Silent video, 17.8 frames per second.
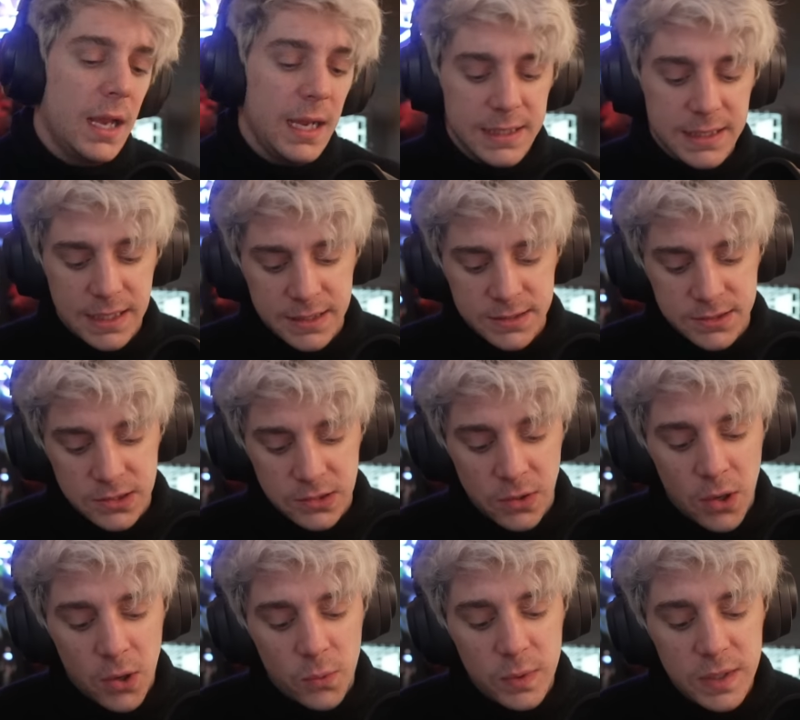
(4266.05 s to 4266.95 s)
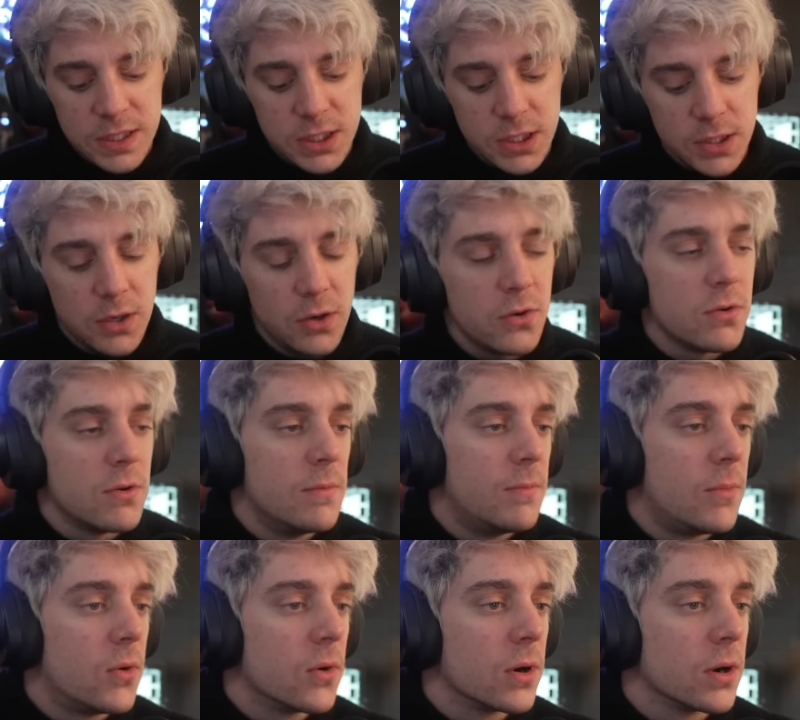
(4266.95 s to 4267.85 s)
I guess so. We should go to a
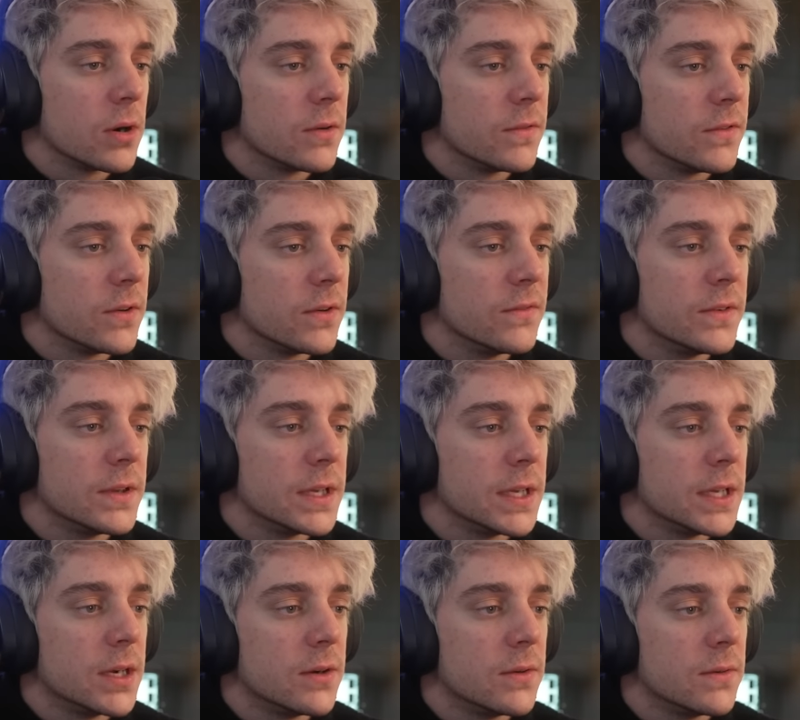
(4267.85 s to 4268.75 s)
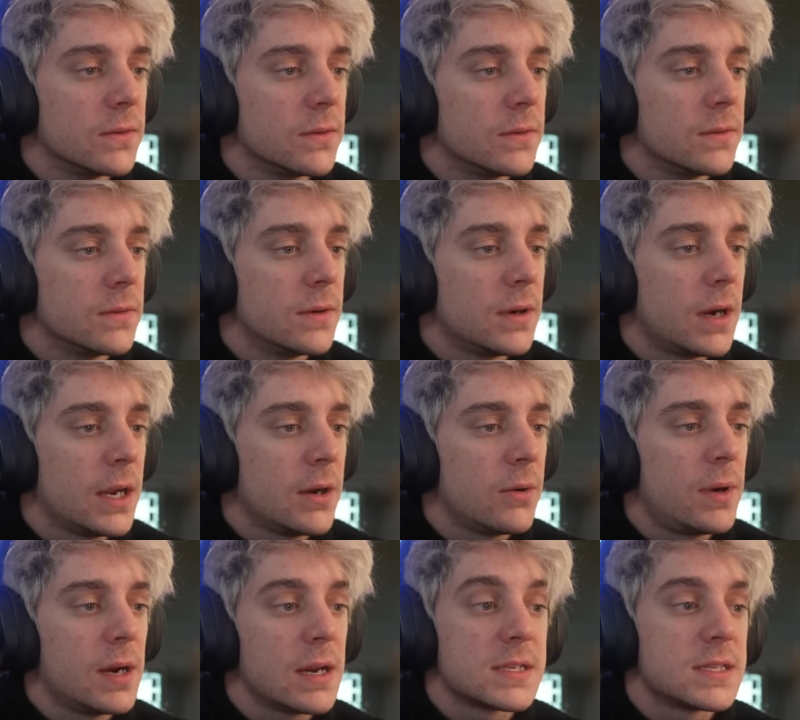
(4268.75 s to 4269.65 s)
morgue for a video. I
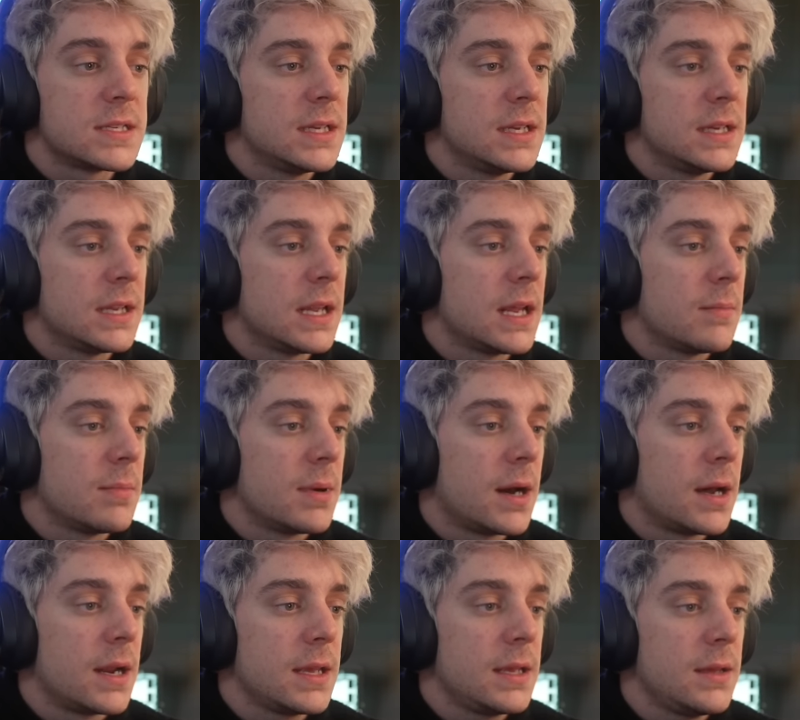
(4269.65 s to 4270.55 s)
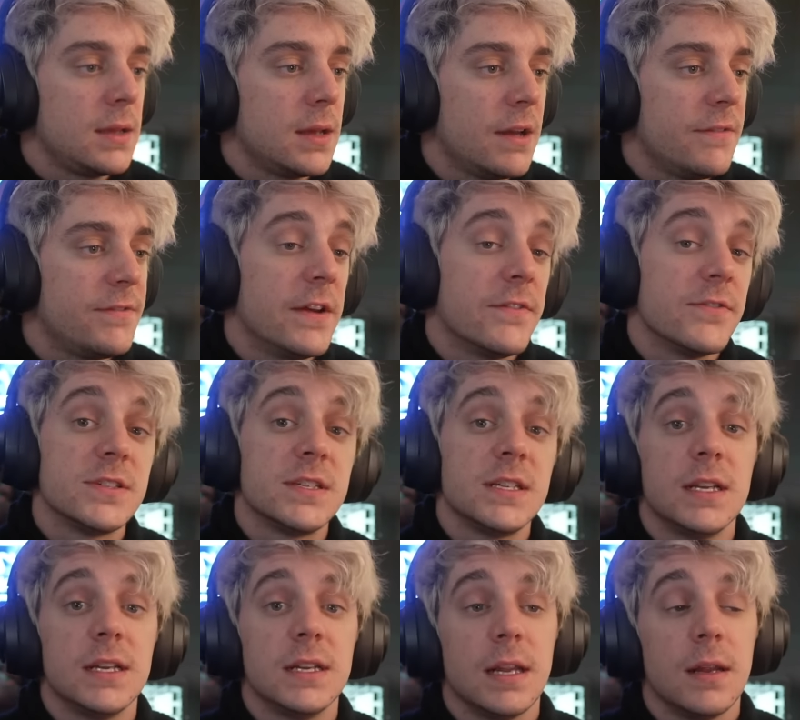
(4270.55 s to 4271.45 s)
don't want to see a dead body. I've never
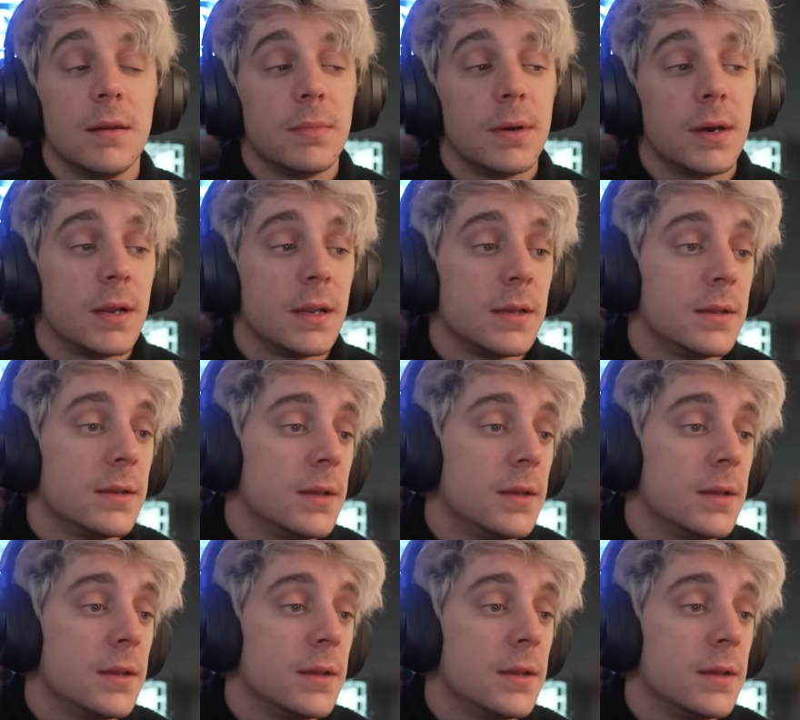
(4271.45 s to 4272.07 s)
seen a dead body.